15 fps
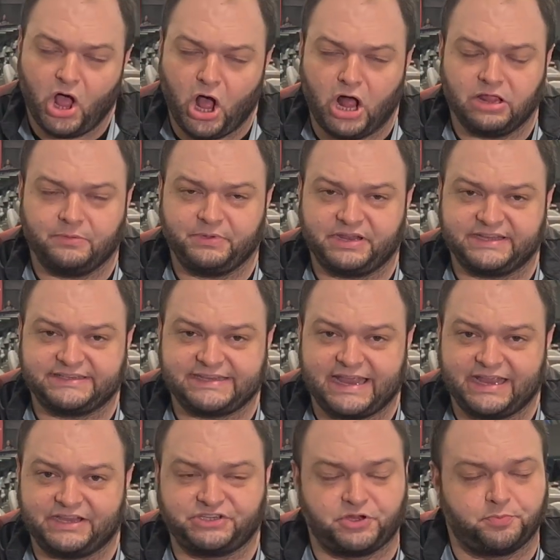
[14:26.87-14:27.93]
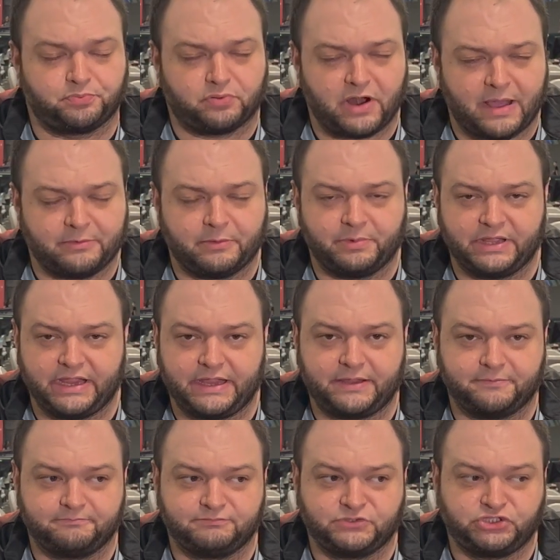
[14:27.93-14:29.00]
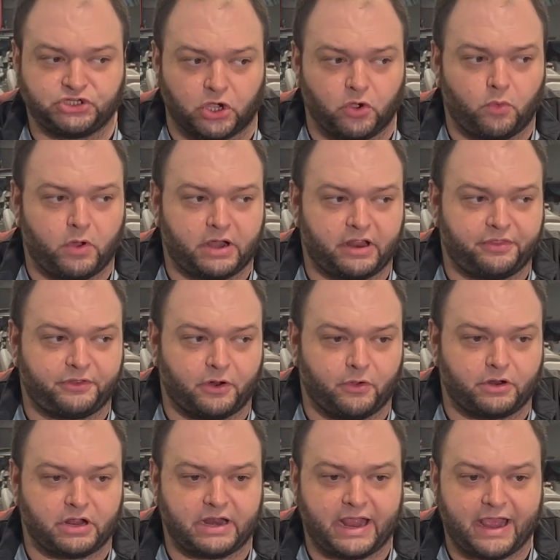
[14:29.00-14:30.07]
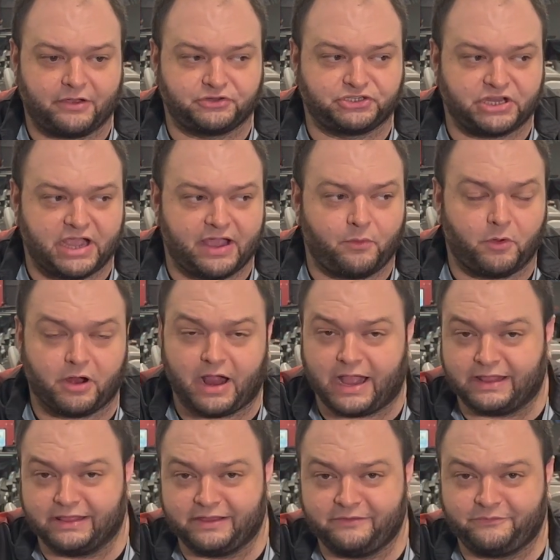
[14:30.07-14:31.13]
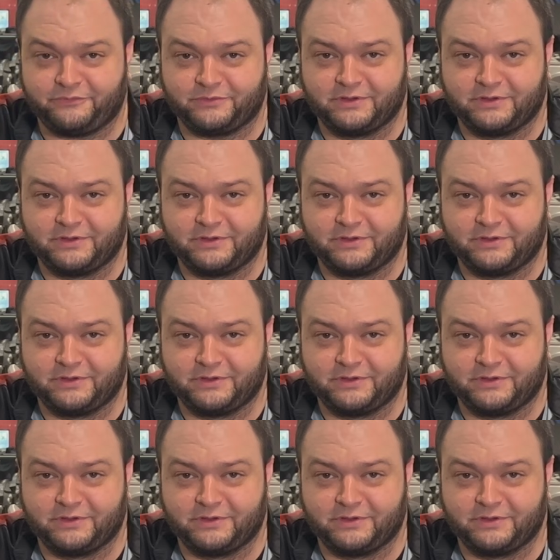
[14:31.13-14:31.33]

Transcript: All I'm going to say is you probably don't want to throw it on a house shot where I live.